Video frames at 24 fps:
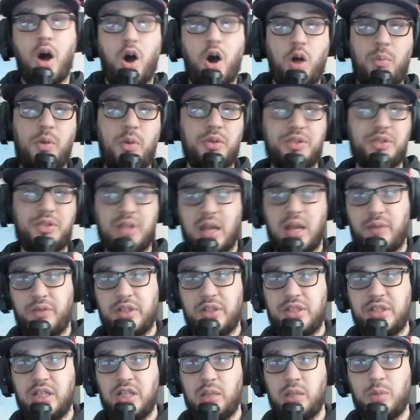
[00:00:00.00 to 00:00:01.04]
Almost
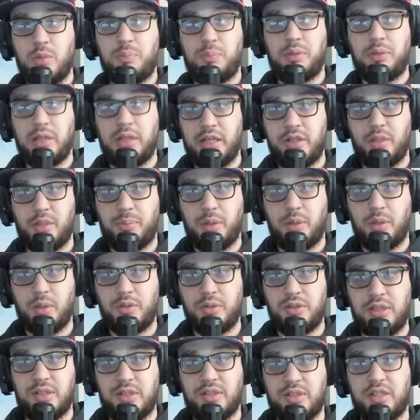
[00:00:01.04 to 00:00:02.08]
every team you play in the
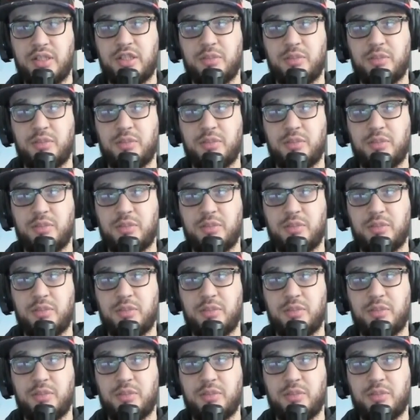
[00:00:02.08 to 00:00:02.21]
postseason